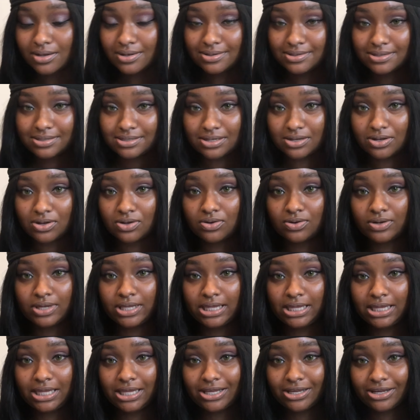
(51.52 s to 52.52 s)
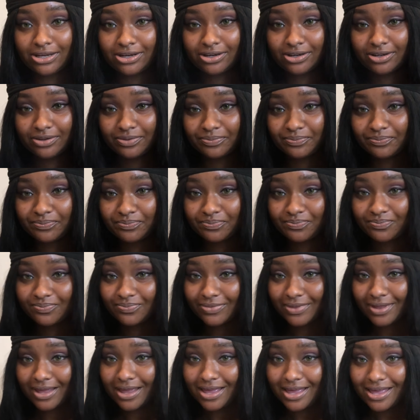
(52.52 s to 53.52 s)
so here
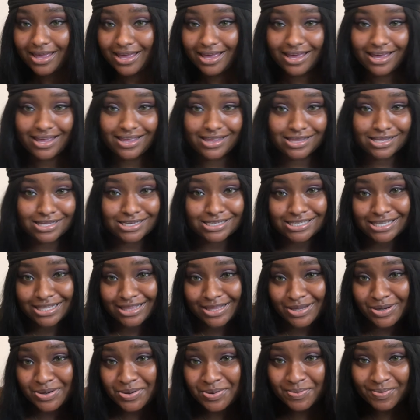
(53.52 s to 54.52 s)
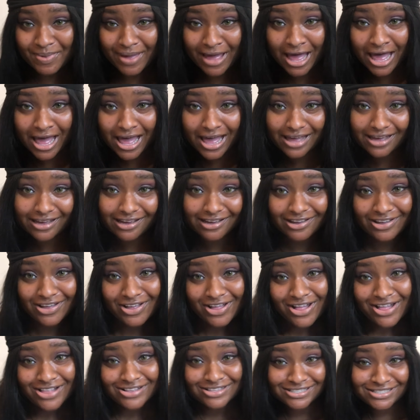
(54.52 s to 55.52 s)
in this little bag,
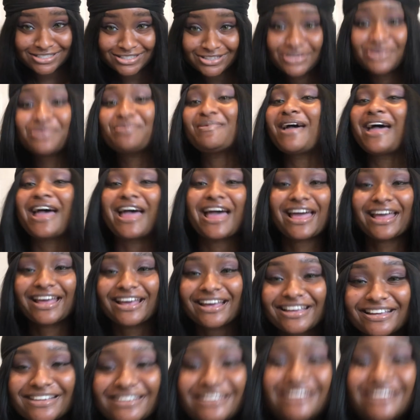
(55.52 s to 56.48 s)
this little bag,